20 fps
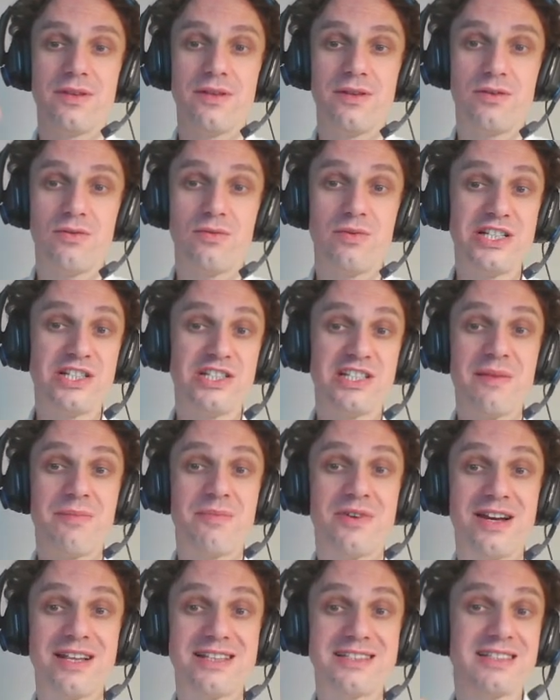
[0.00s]
which
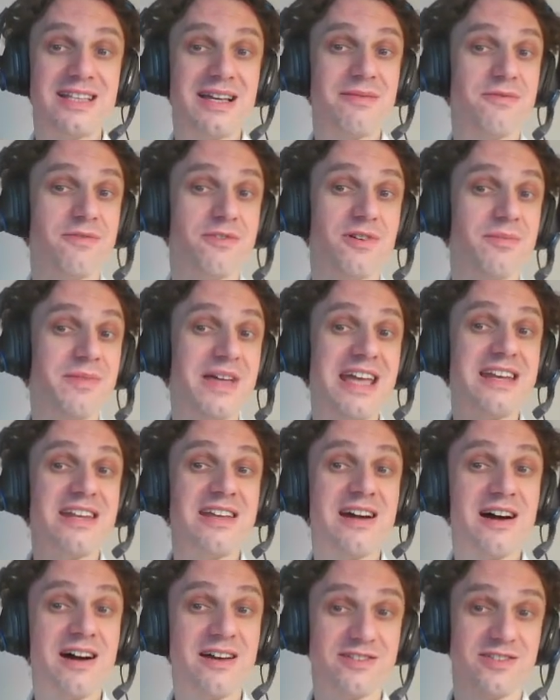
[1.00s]
separates them from any
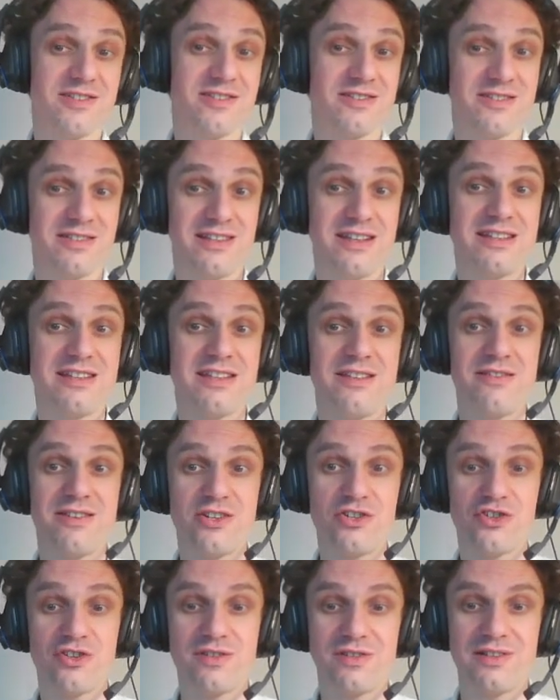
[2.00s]
other
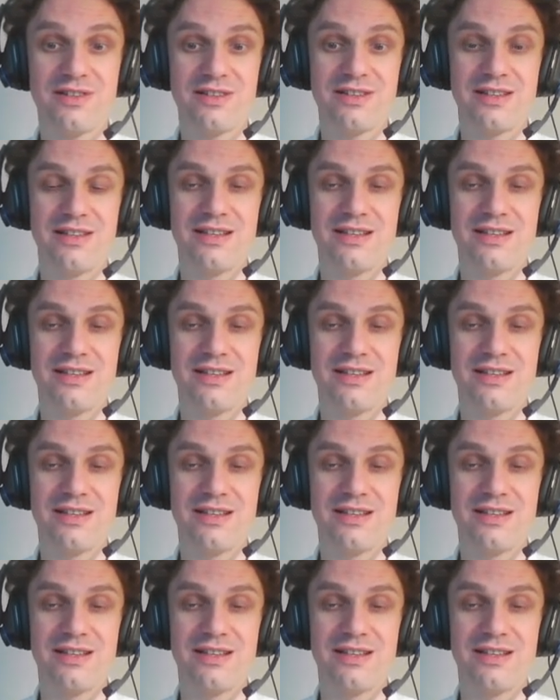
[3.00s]
individual.